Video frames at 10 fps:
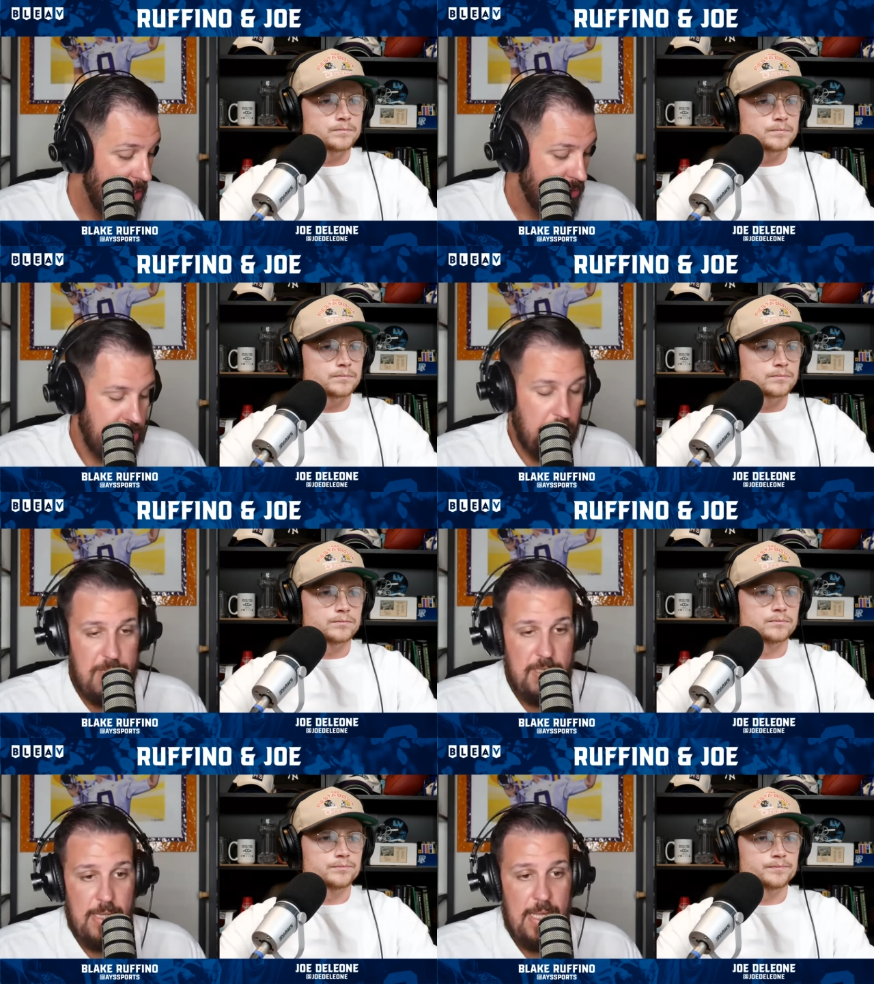Speaker 1: Joe,
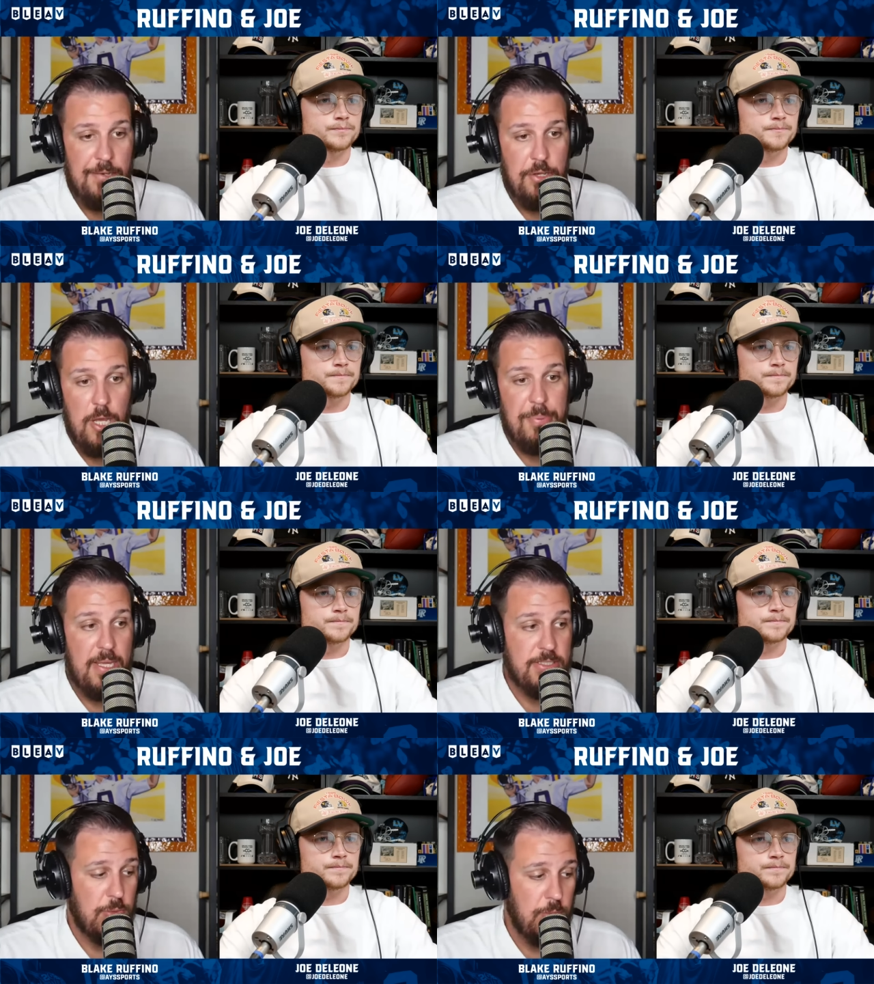they lined up
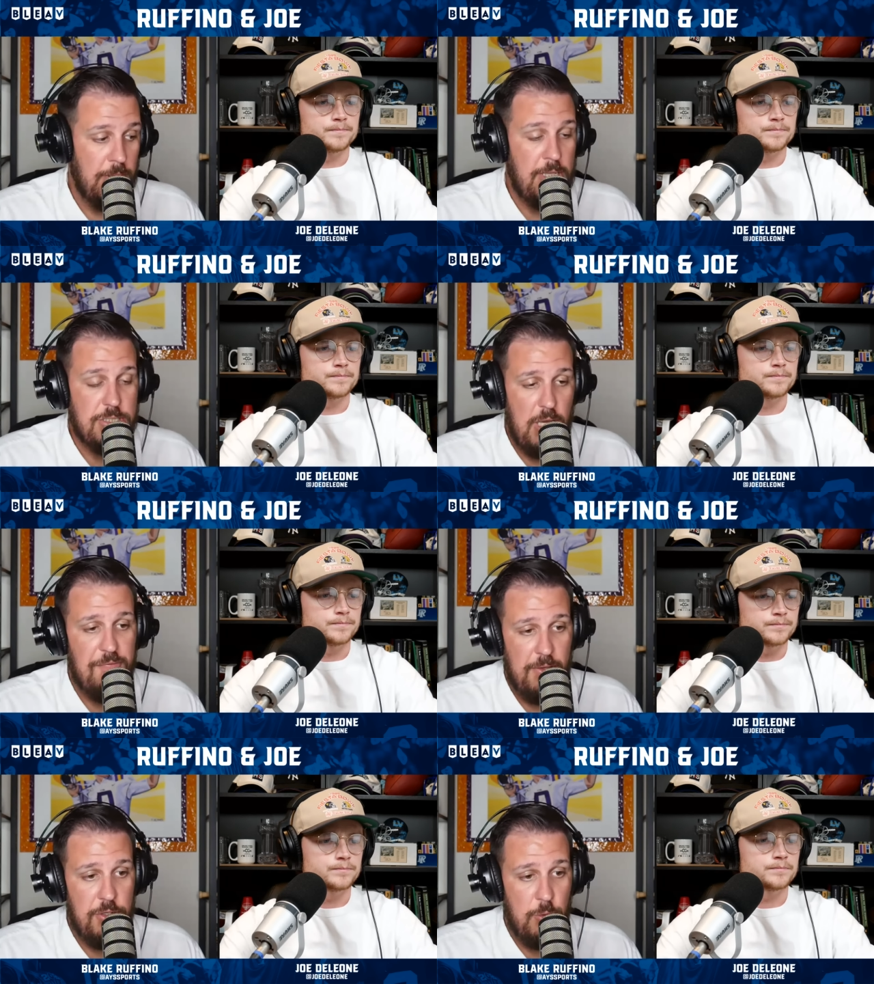against a really
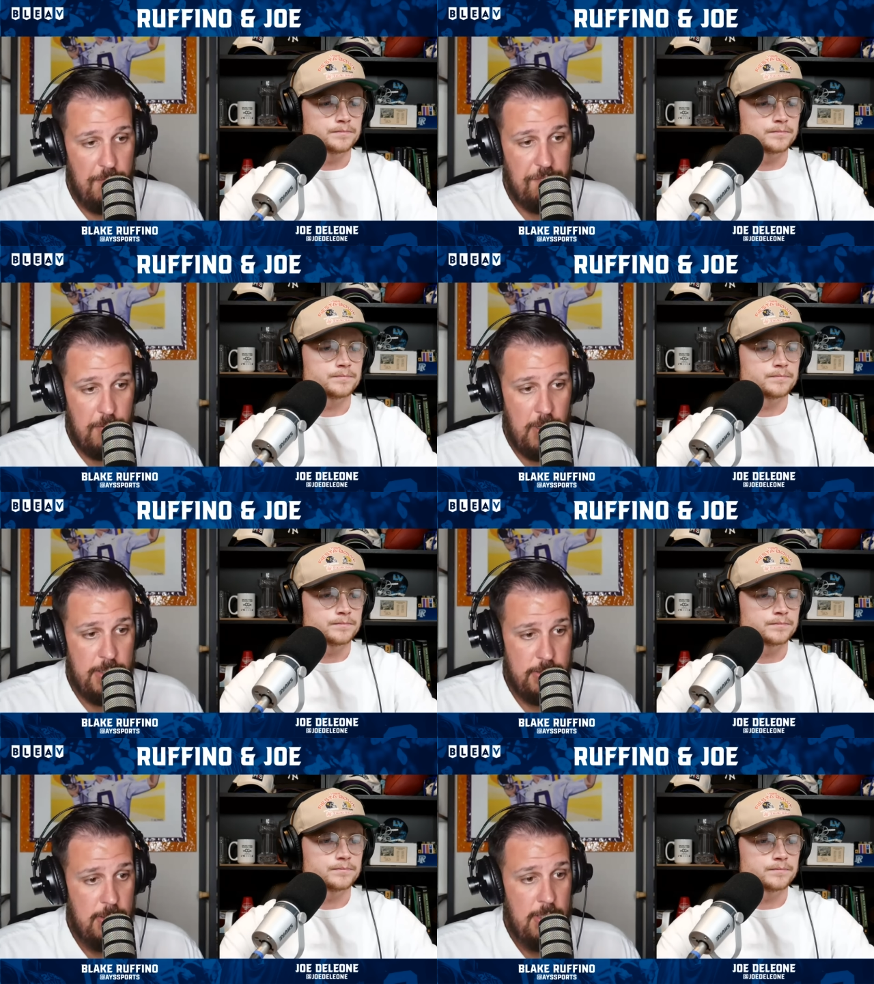tough Illinois front